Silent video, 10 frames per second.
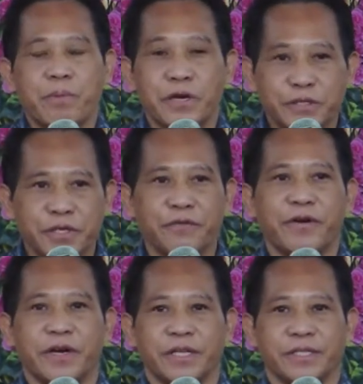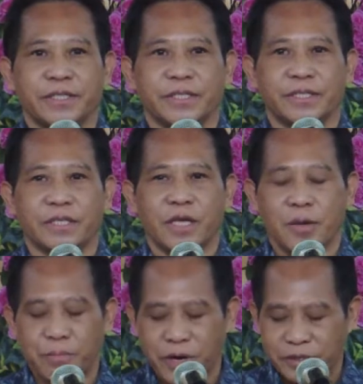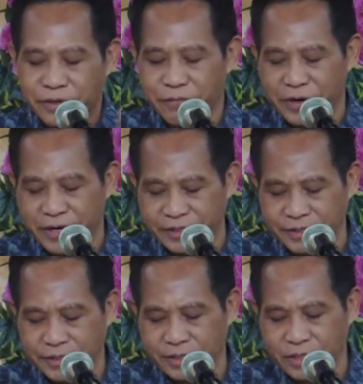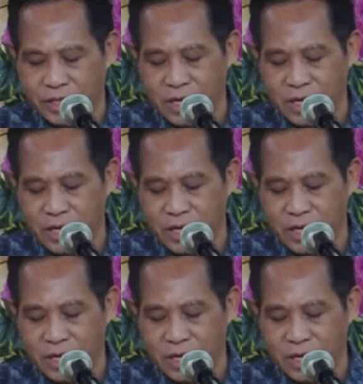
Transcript: perseverance. Perseverance.